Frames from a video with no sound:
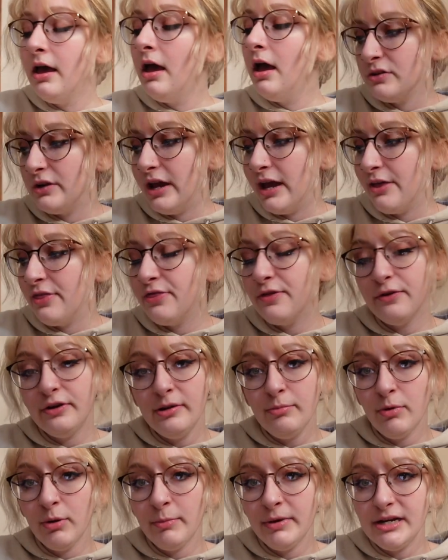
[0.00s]
So yeah, 30
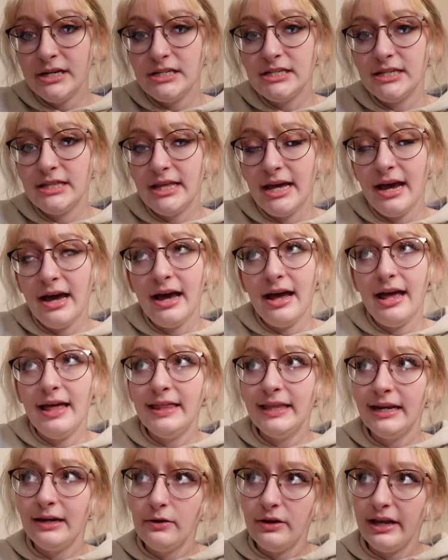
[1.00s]
more minutes of that and
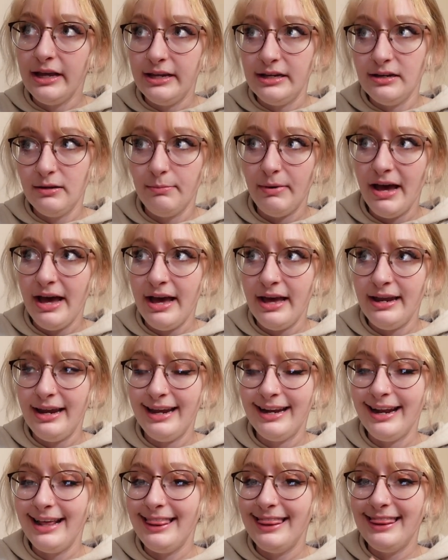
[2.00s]
then I'll get into bed
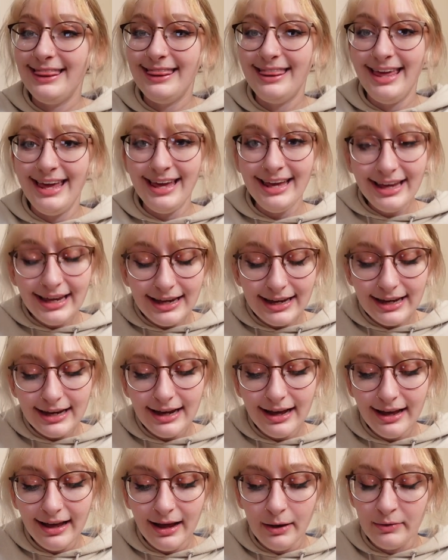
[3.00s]
and I think
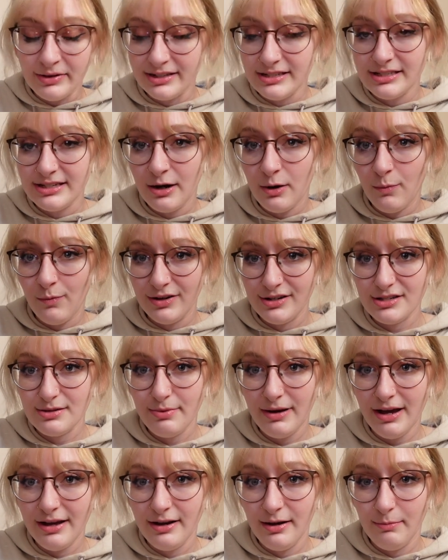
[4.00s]
I wanna start Once
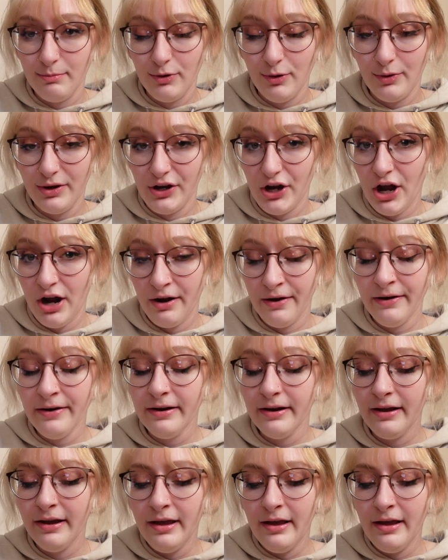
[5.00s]
Upon a Broken Heart.
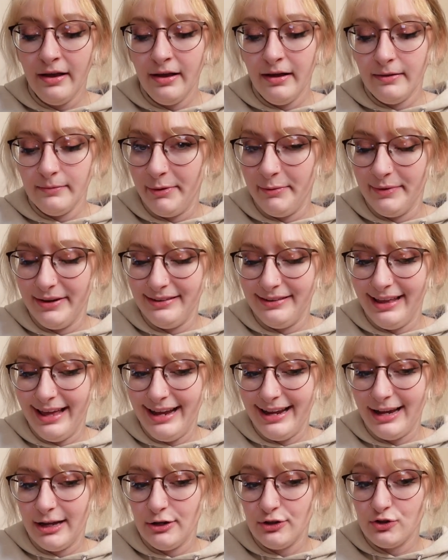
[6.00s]
We read
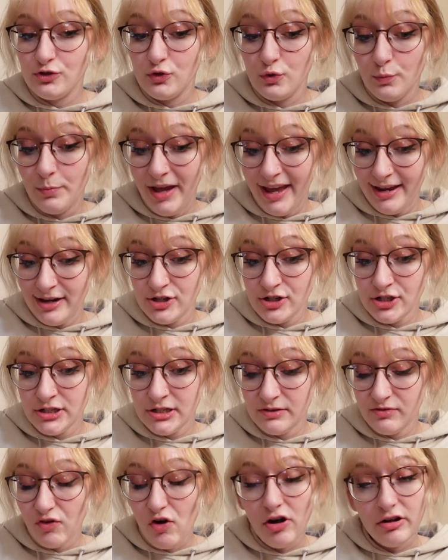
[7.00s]
like two pages
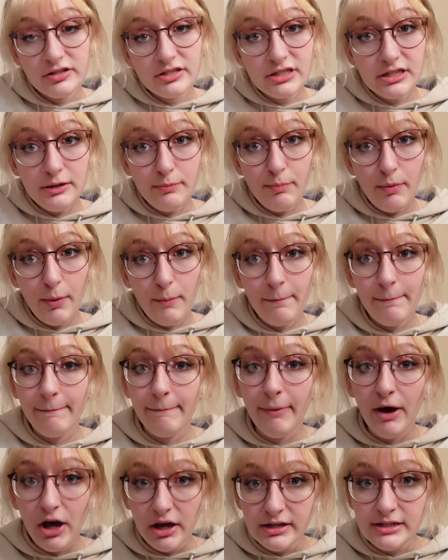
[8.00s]
and fall asleep,
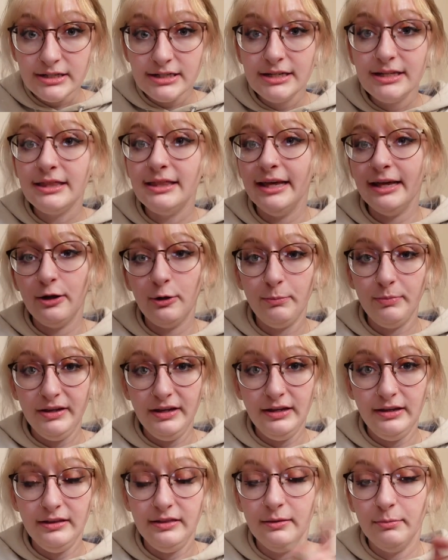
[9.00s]
but that'll
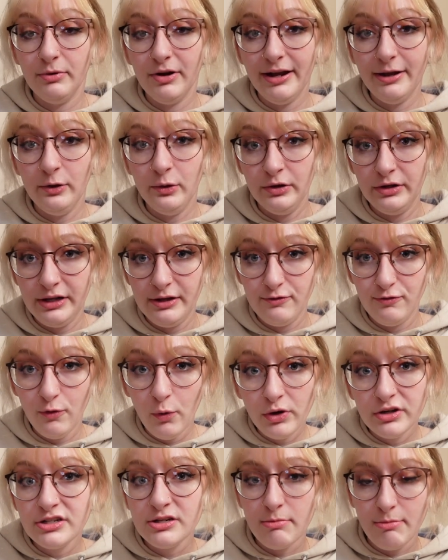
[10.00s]
be the priority
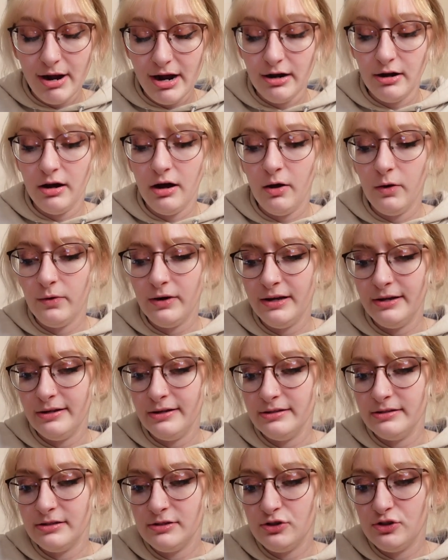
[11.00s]
for tomorrow
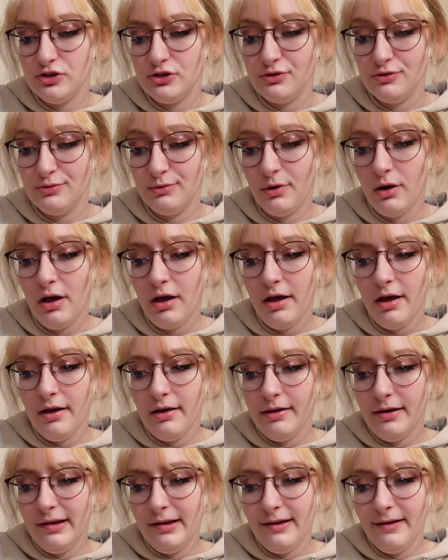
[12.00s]
is to
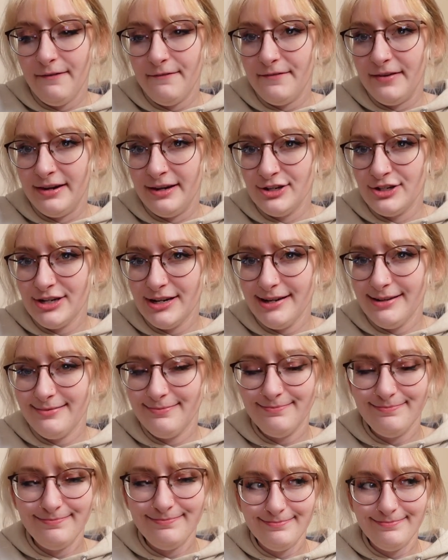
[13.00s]
finish it
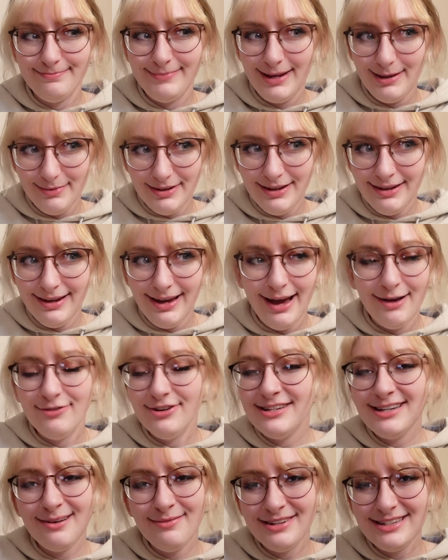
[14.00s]
maybe every
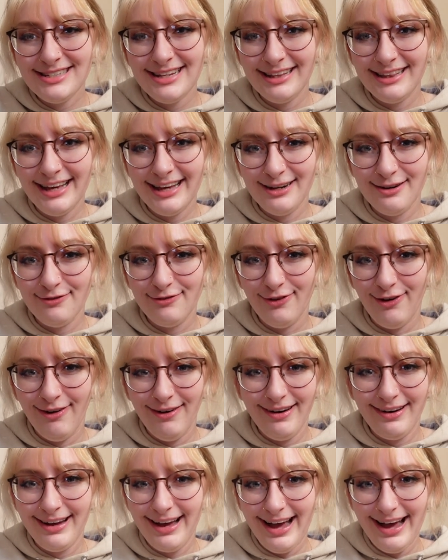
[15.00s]
time I say that in a
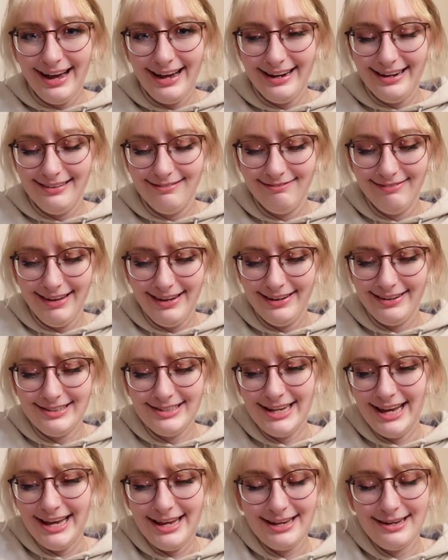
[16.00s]
vlog, I like
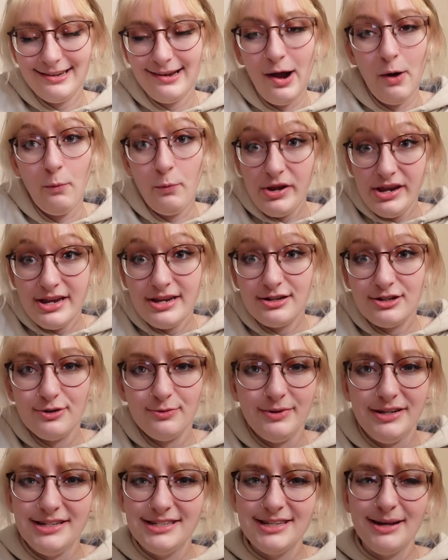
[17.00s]
take a week to
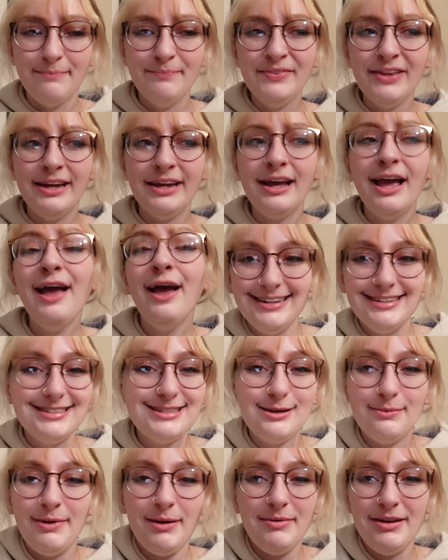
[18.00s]
read something.
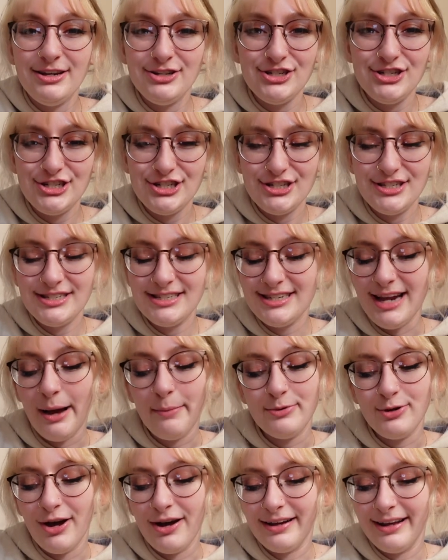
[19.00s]
So maybe I should just
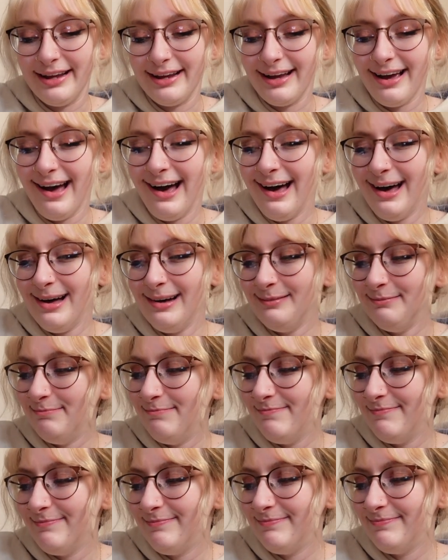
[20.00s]
stop talking.
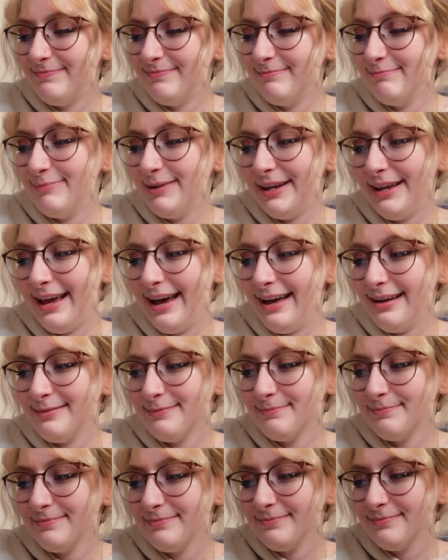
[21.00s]
Um, but yeah,
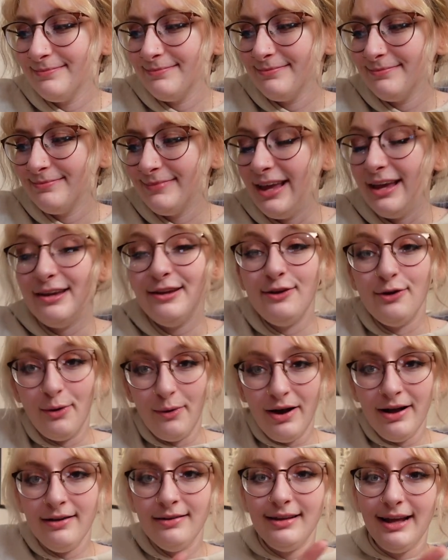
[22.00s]
you know
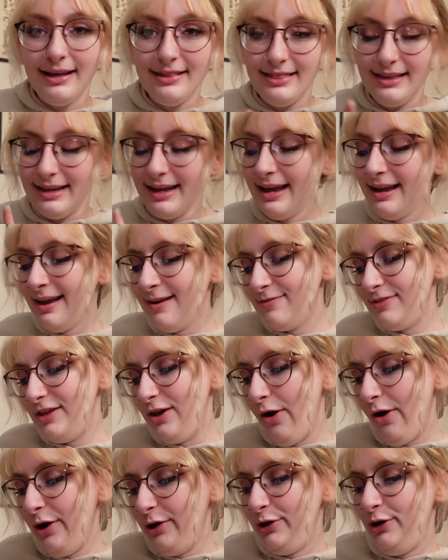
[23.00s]
what? I think I have the
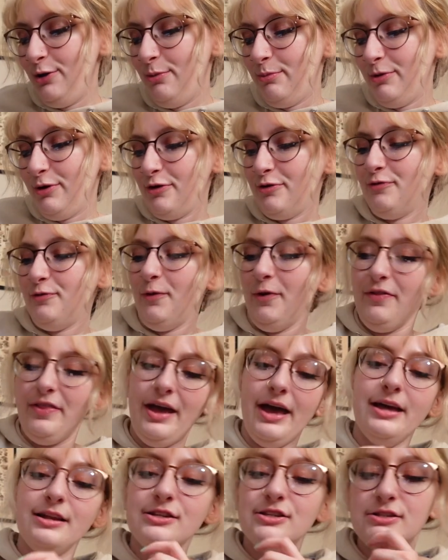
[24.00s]
audiobook for
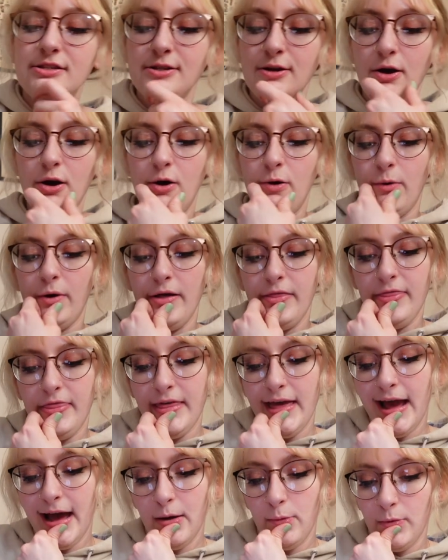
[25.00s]
that. So
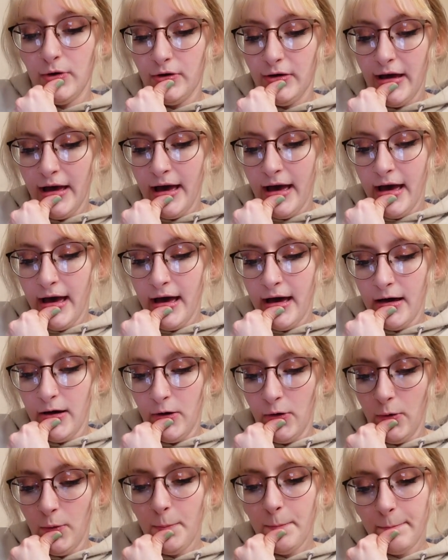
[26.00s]
that will
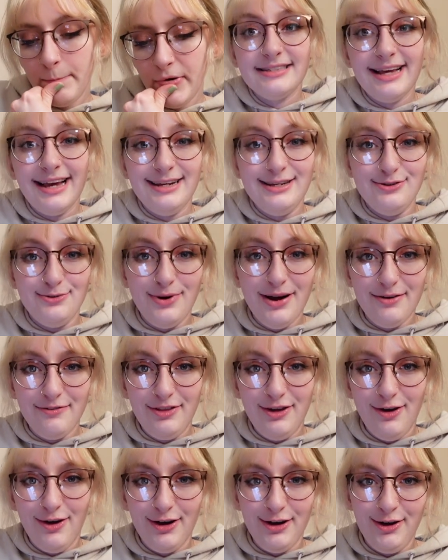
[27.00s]
help. I do have
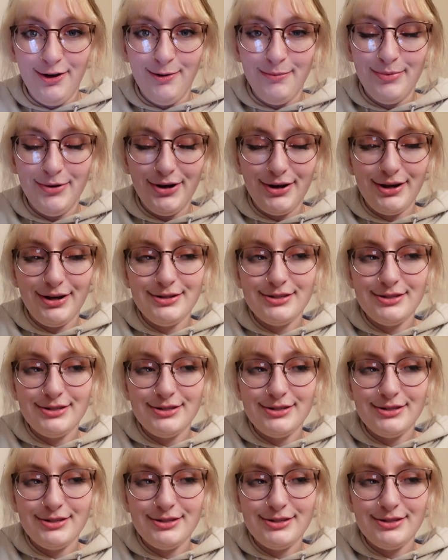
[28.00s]
the audiobook.